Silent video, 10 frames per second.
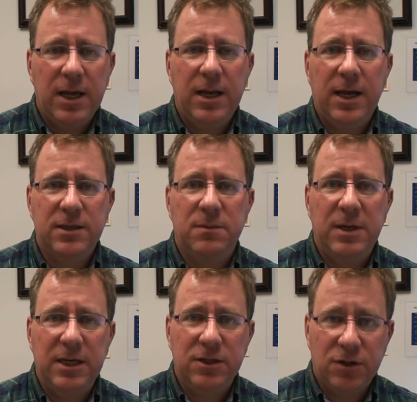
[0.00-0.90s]
it has to
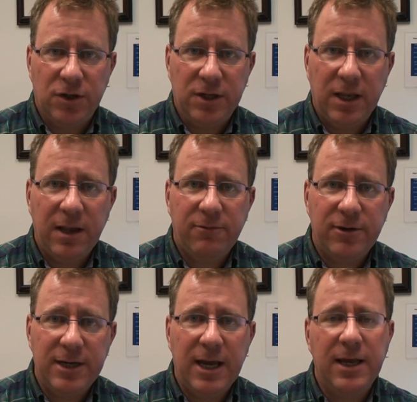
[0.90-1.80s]
meet a certain
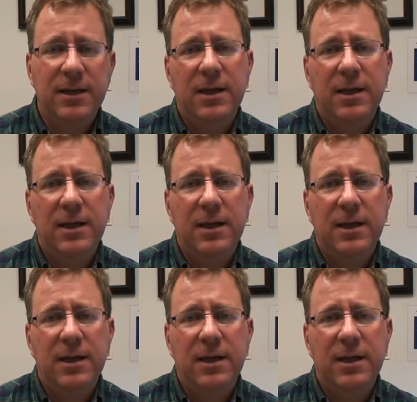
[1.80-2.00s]
delivery date,